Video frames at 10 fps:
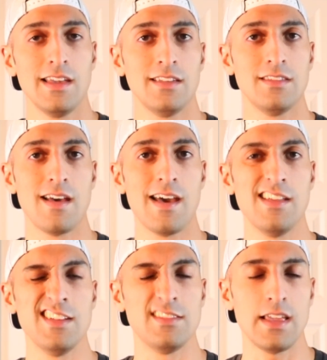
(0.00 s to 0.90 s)
is
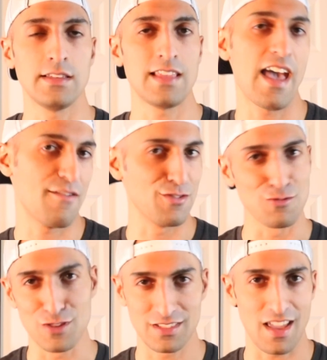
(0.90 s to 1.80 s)
that it takes half of the
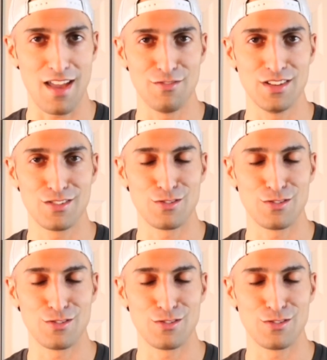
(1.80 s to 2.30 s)
risk out of it.